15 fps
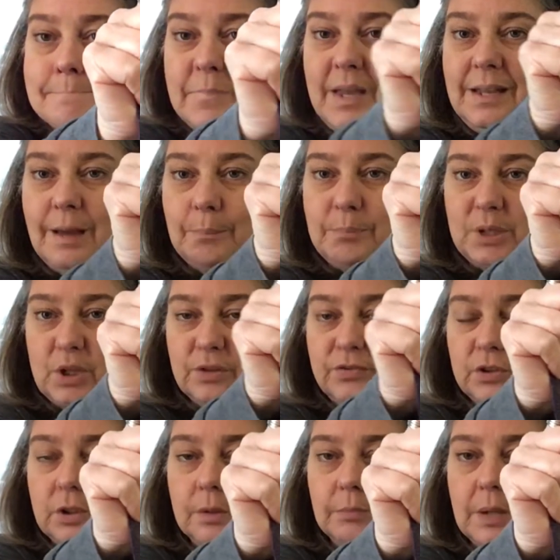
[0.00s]
Isn't that
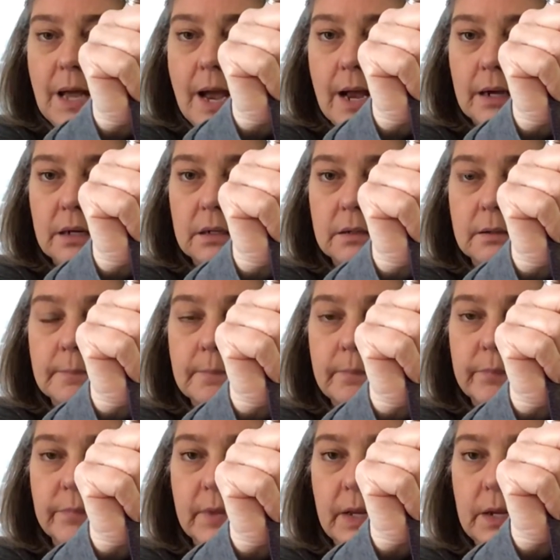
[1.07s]
beautiful on black?
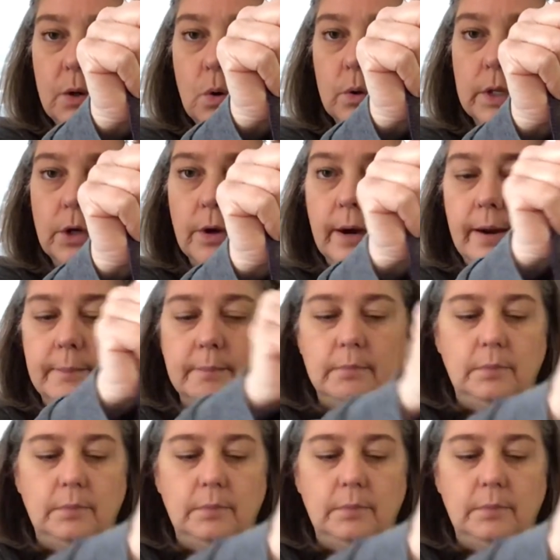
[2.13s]
Like, holy crap.